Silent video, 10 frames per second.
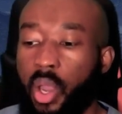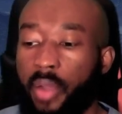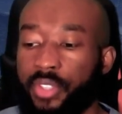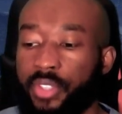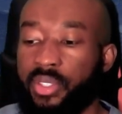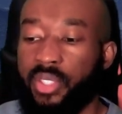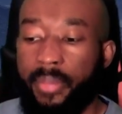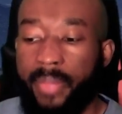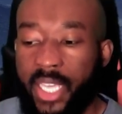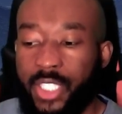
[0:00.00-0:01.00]
of the
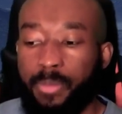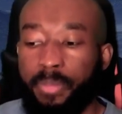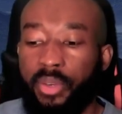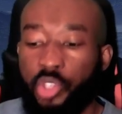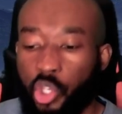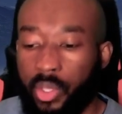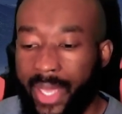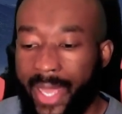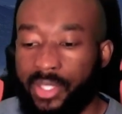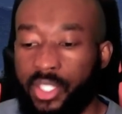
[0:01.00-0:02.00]
semi-spiritual
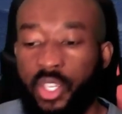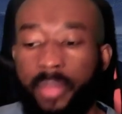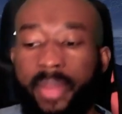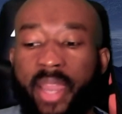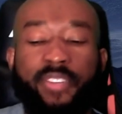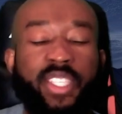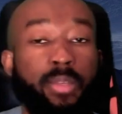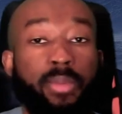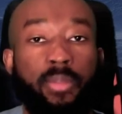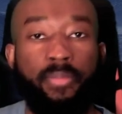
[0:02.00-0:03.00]
and
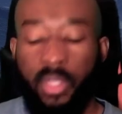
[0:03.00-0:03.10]
semi-visible.